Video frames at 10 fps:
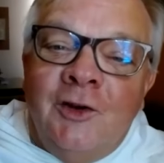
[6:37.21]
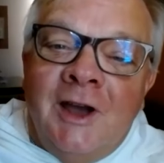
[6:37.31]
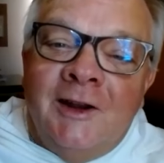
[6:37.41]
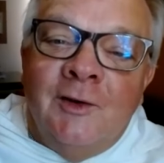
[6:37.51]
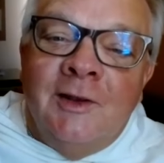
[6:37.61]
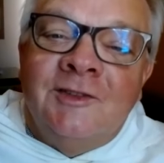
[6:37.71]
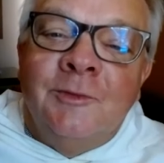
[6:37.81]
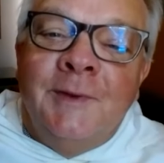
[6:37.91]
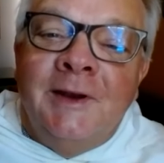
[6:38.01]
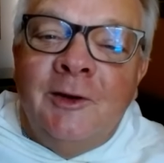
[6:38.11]
You not only
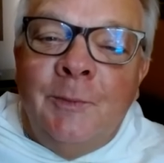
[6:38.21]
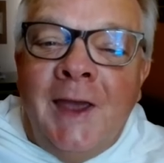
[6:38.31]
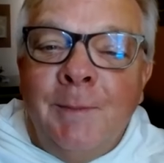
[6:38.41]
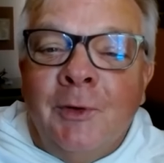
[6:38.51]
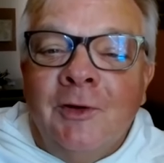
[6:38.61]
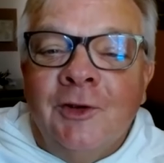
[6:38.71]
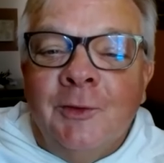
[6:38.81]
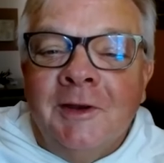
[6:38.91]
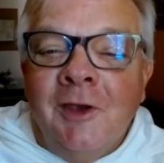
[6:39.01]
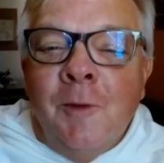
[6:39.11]
submitted a paper
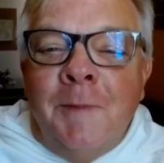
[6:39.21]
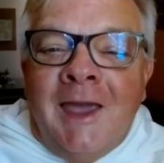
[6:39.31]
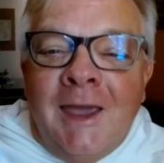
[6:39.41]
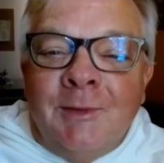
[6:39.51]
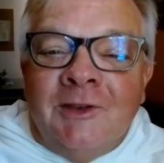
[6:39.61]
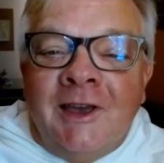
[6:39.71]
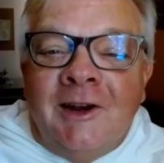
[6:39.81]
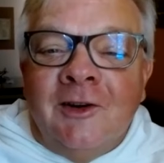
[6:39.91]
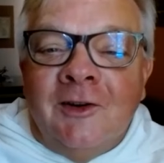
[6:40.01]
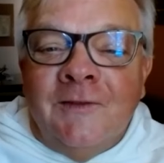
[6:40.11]
to it, you became its
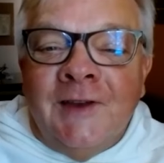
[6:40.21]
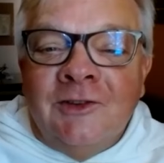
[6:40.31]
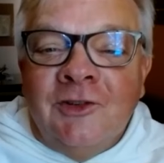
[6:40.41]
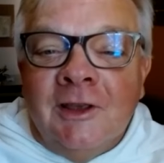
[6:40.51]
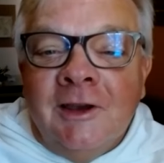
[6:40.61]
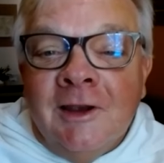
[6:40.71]
editor eventually.